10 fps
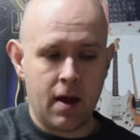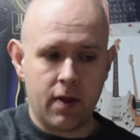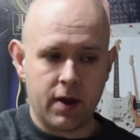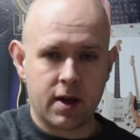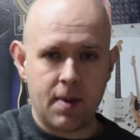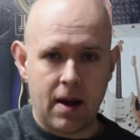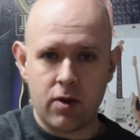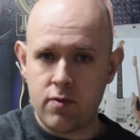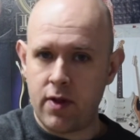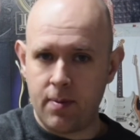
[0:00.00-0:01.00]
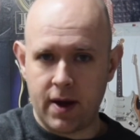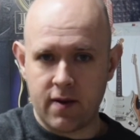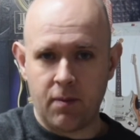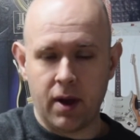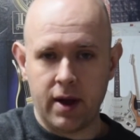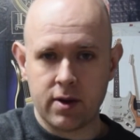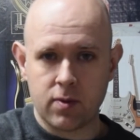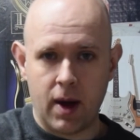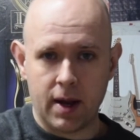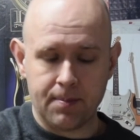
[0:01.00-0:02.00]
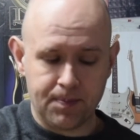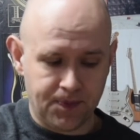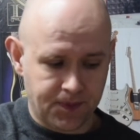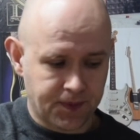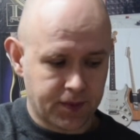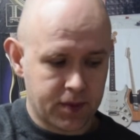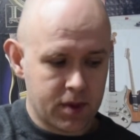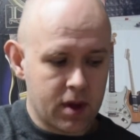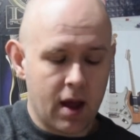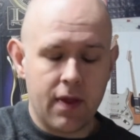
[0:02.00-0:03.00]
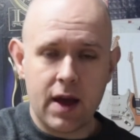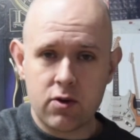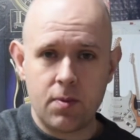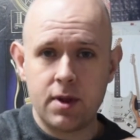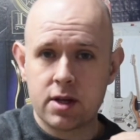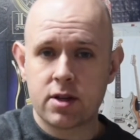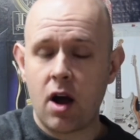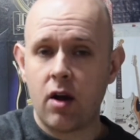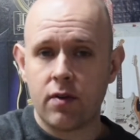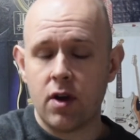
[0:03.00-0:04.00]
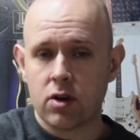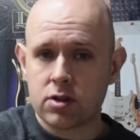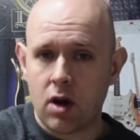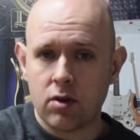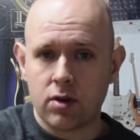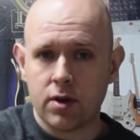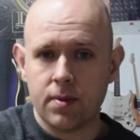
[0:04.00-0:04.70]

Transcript: Think about the rhythm that you've played as well. And that could be the start of your song.